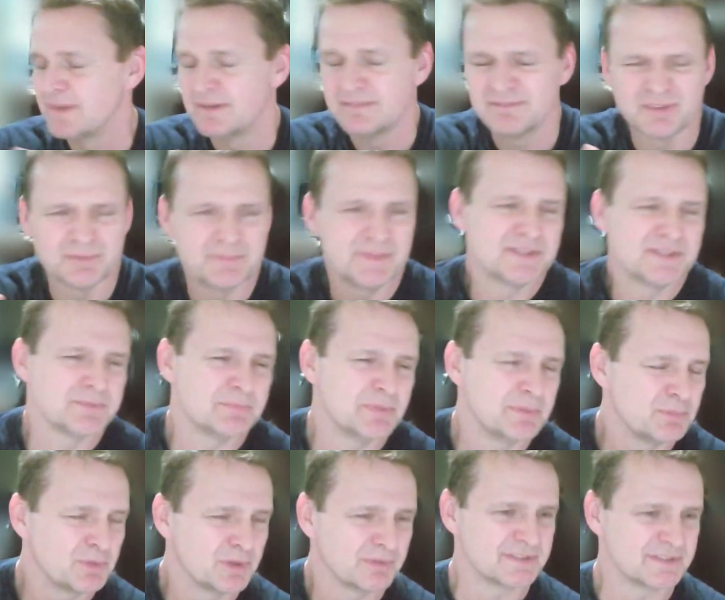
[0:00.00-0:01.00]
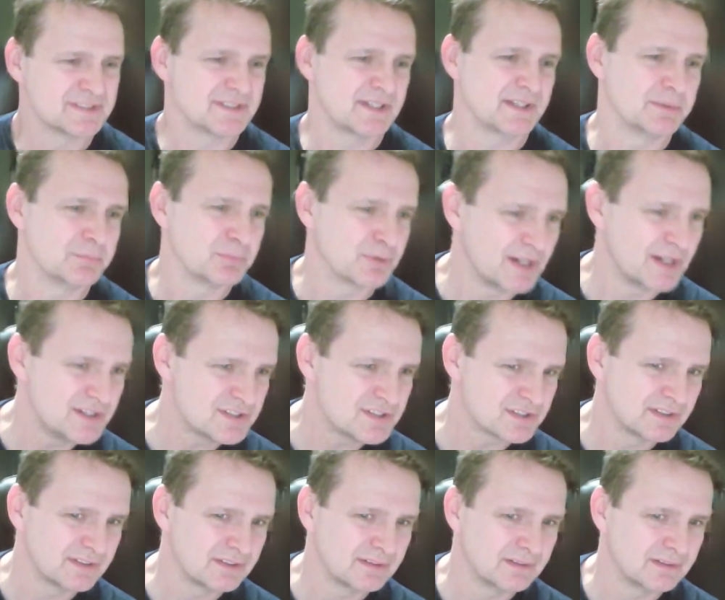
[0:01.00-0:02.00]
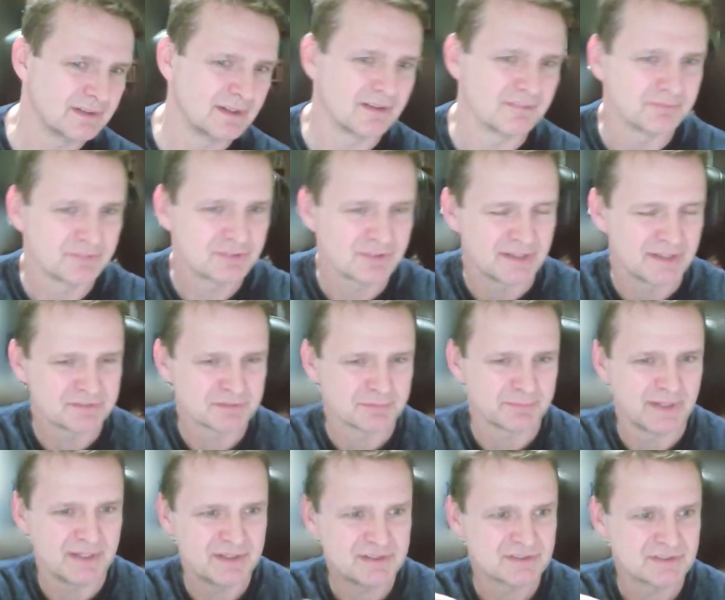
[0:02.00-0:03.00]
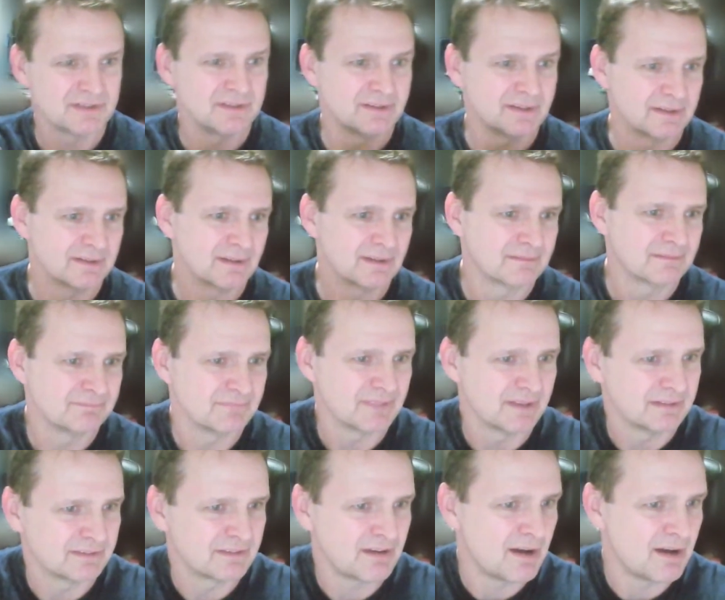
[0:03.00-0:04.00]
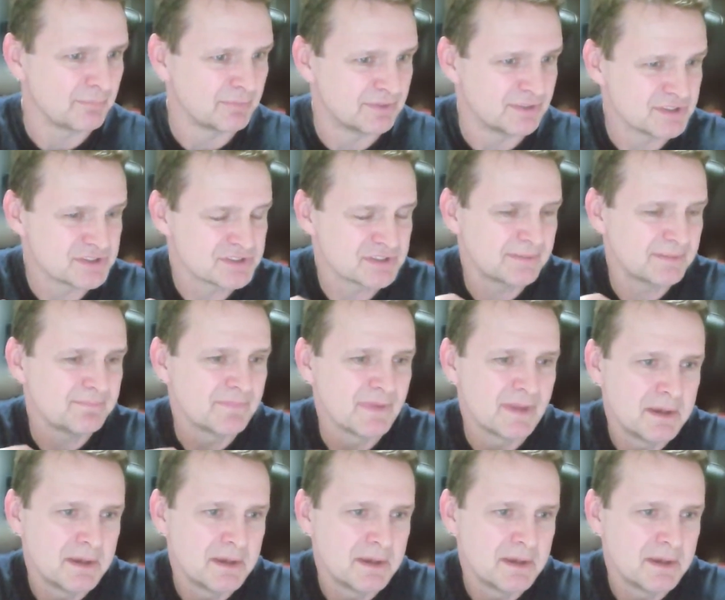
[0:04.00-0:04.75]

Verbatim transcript: For me, it's a bit more of a celebration of transformation than the, than competition.